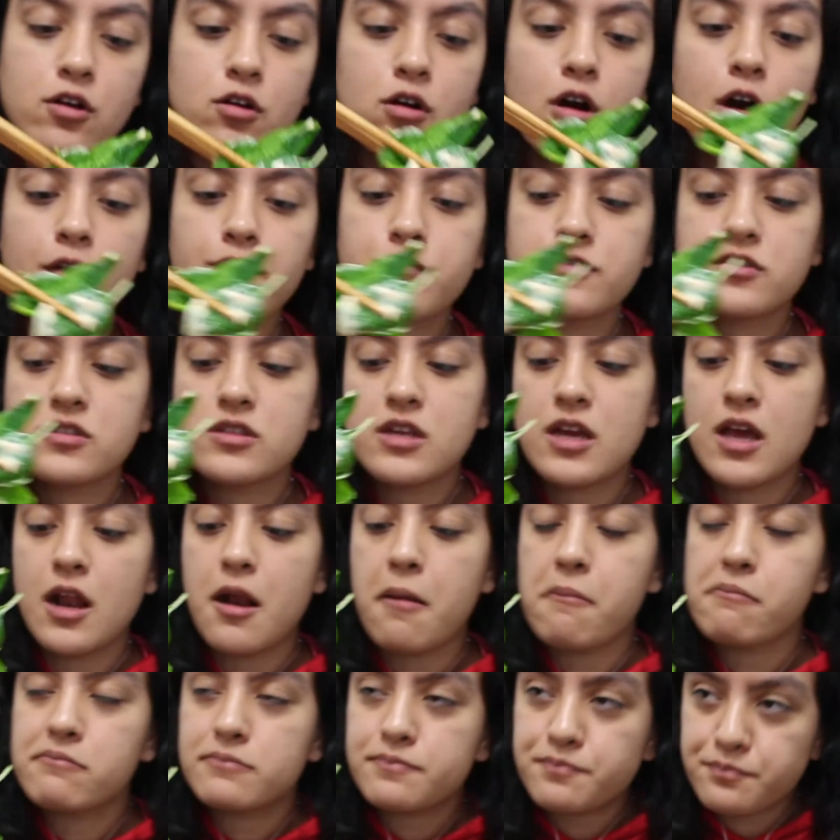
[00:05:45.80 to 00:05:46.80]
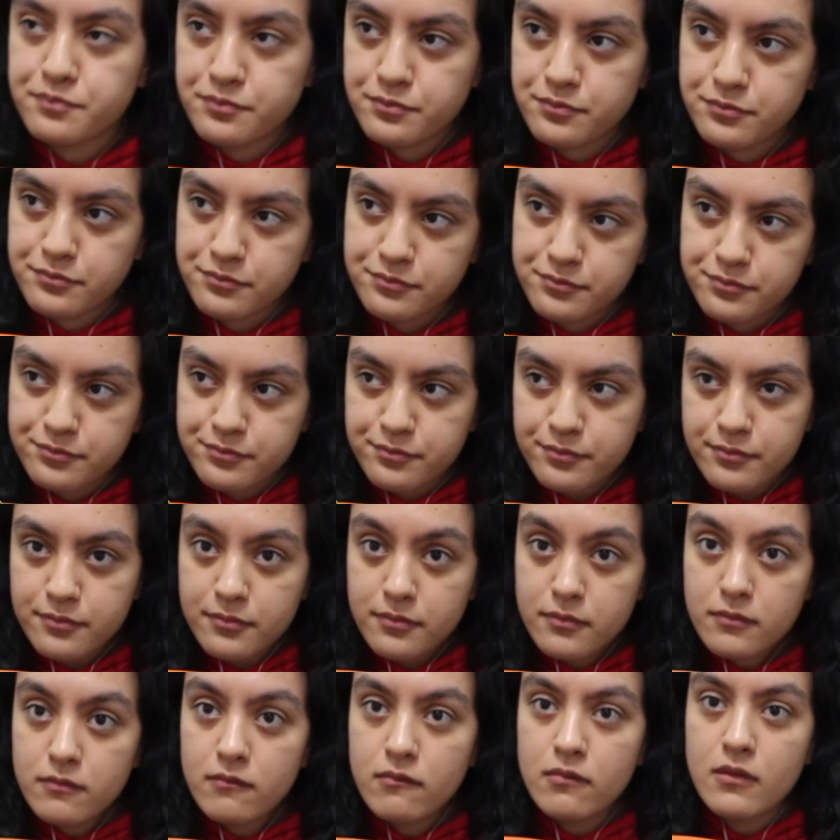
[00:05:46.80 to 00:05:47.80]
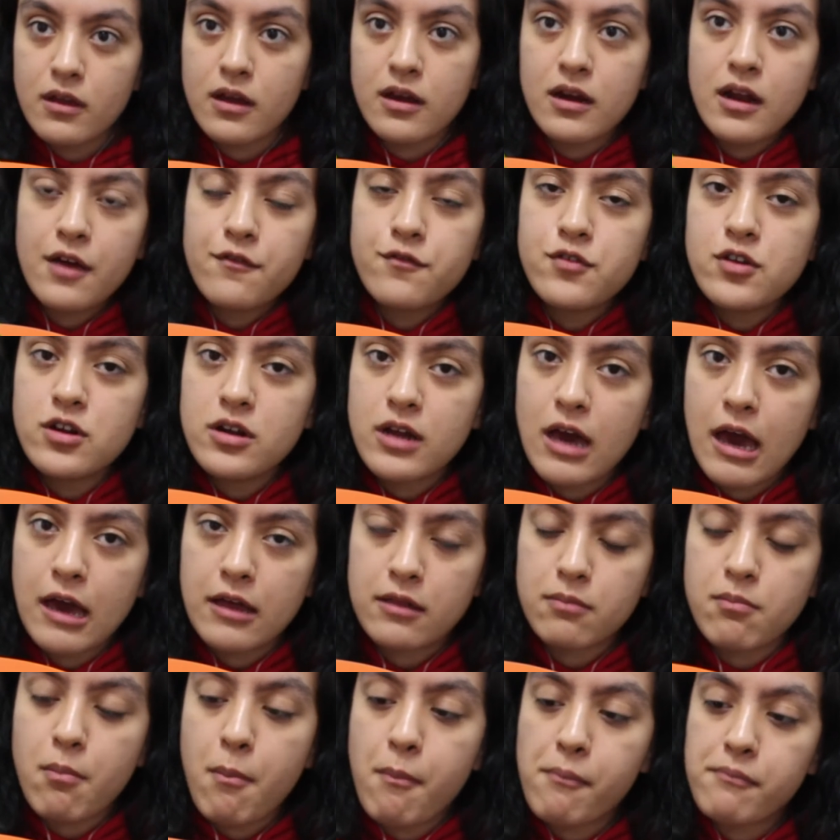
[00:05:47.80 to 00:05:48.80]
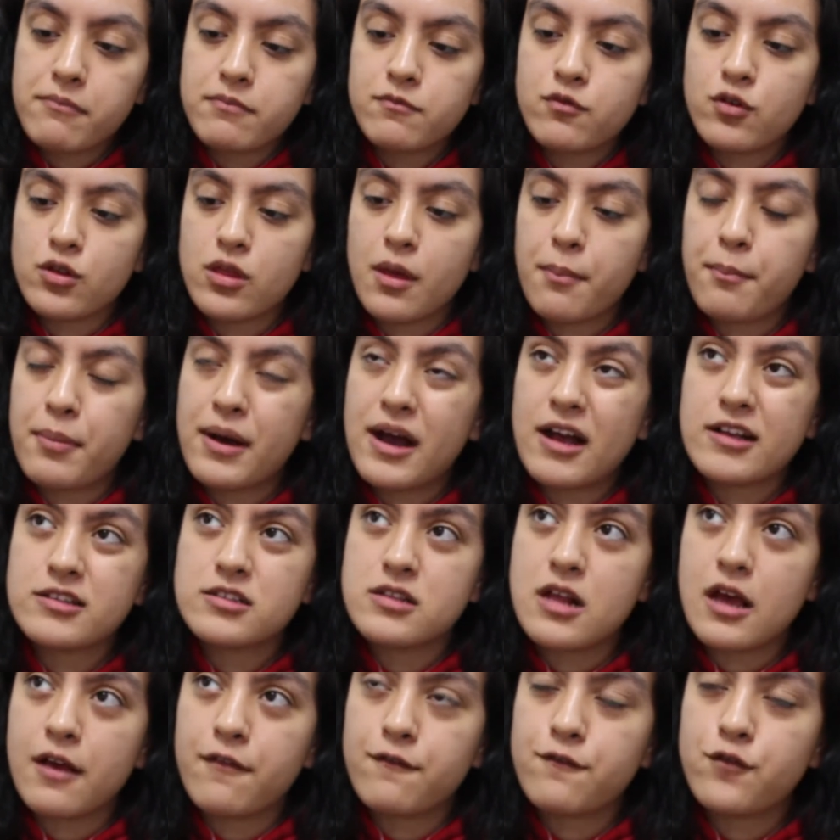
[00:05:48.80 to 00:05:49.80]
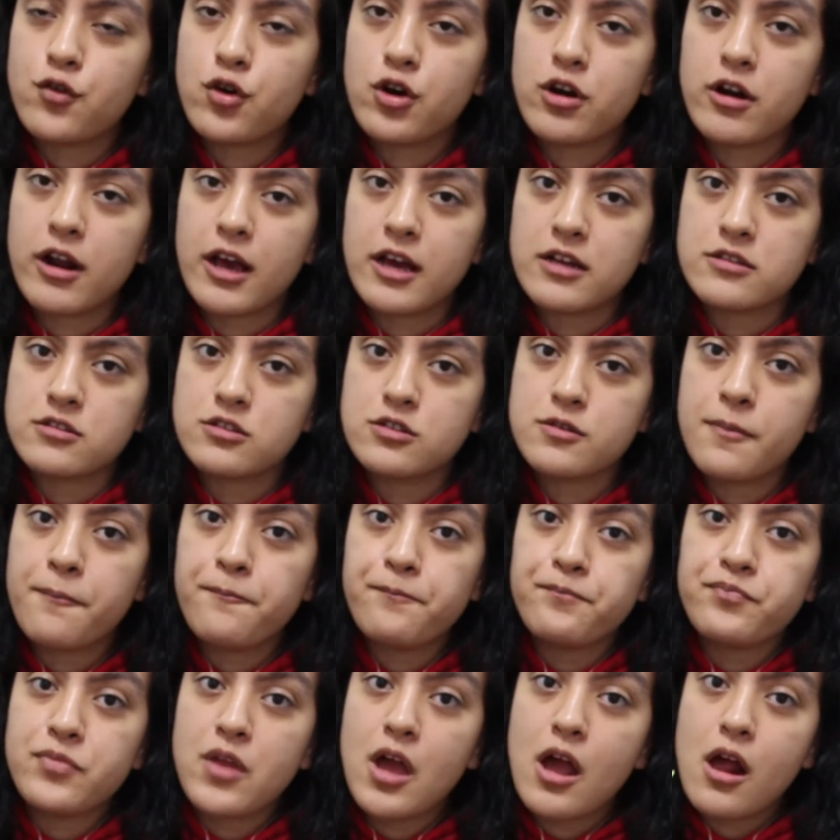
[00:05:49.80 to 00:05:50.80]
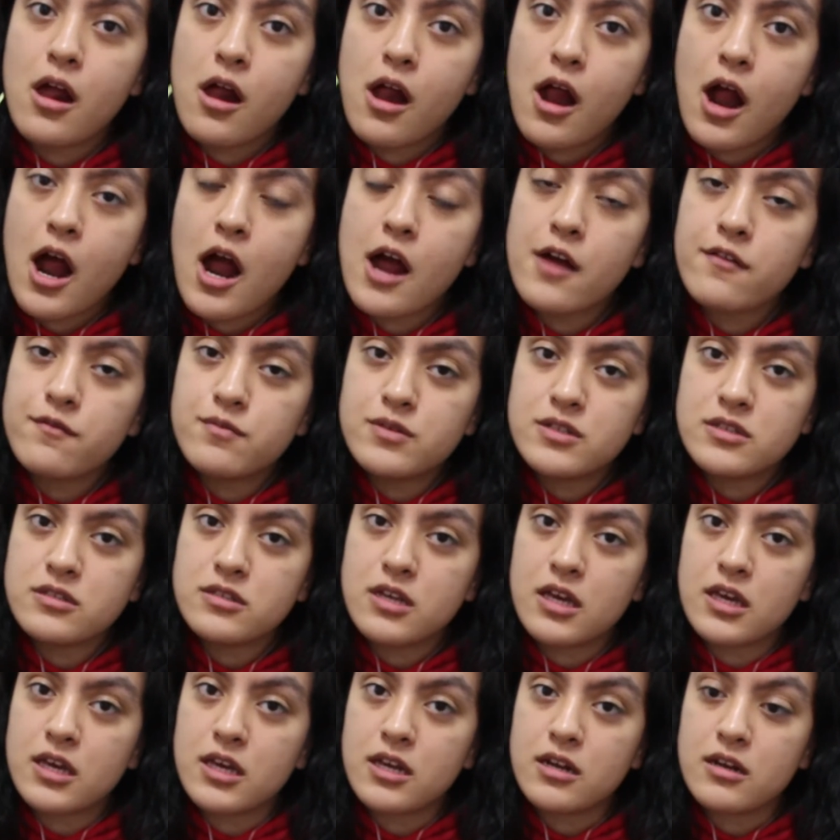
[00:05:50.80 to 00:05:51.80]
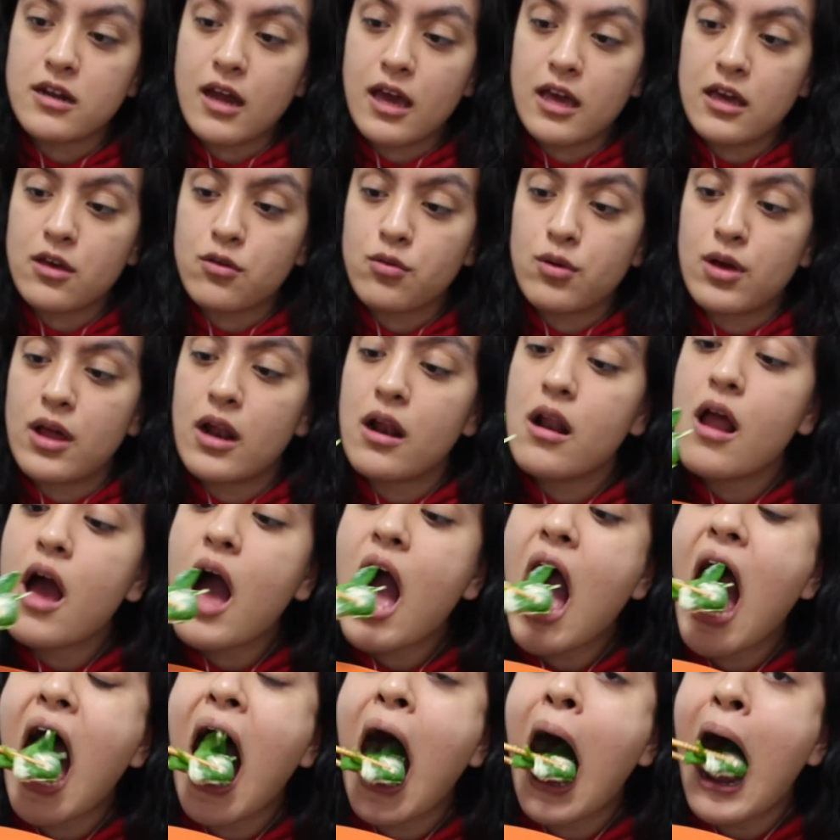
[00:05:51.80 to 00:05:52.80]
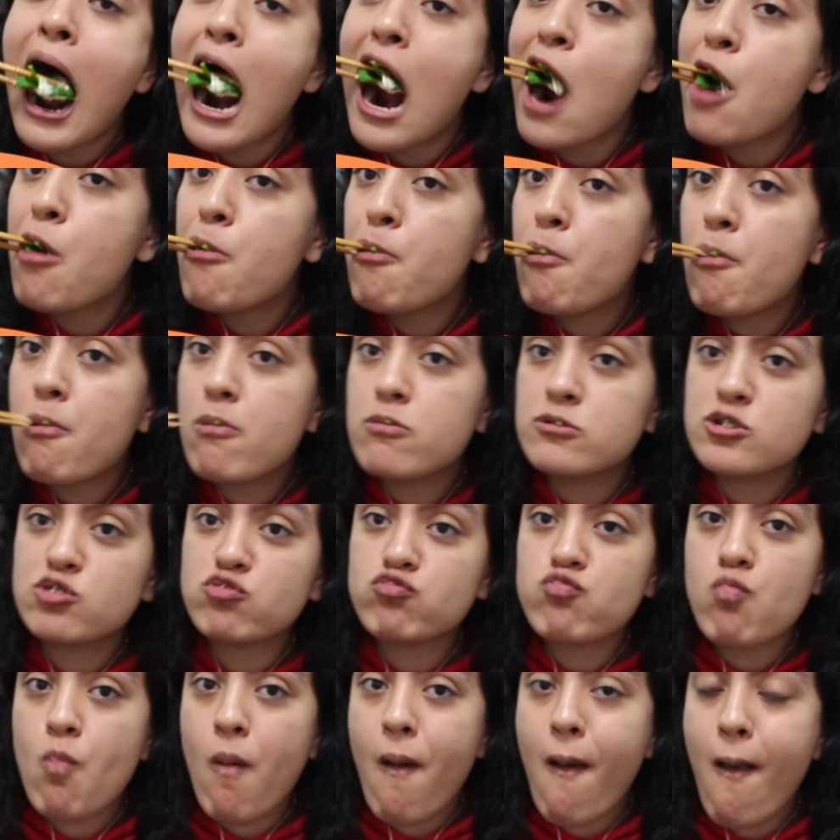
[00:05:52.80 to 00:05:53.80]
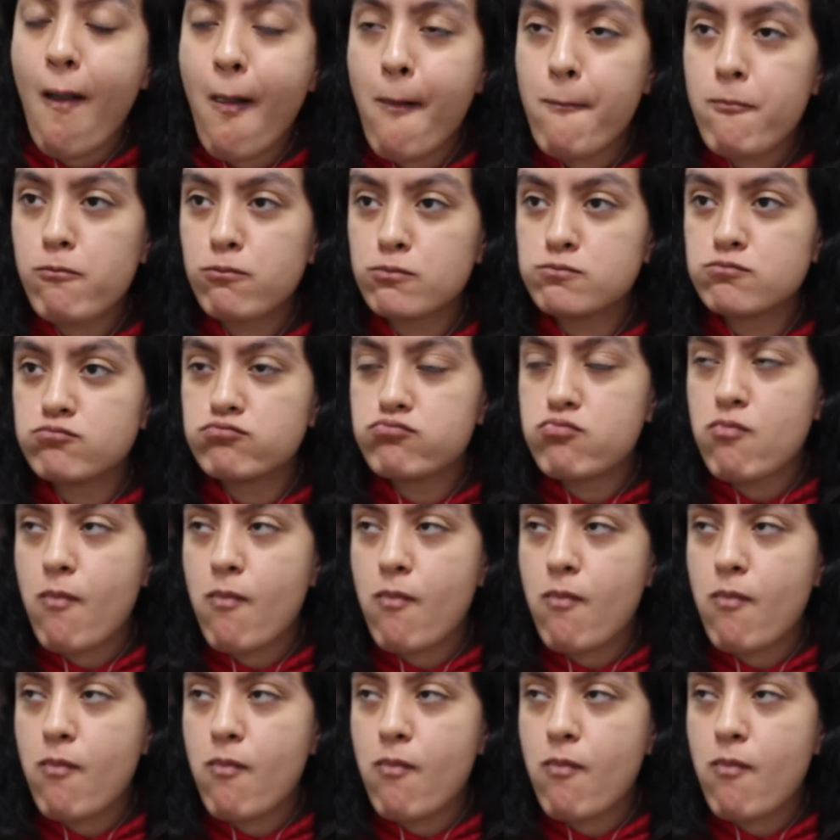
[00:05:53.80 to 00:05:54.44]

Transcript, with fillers: a cough still, and every night for the past like four nights, I've been taking Nightquil, and